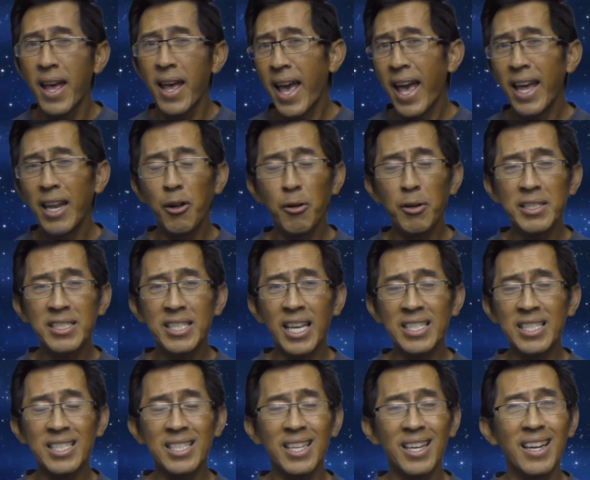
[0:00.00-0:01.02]
and it only
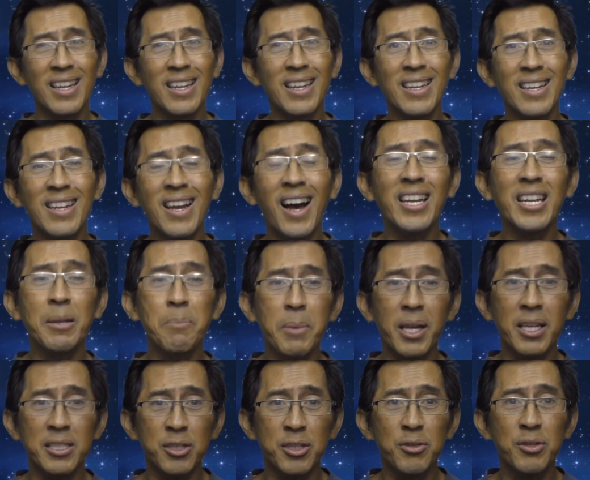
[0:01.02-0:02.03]
takes 90
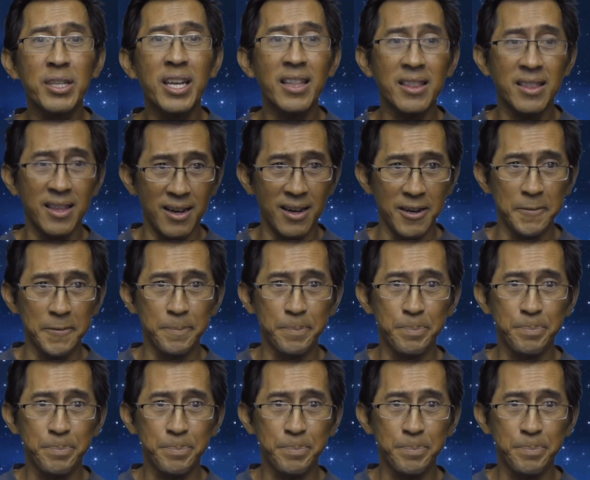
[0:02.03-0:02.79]
minutes to get there.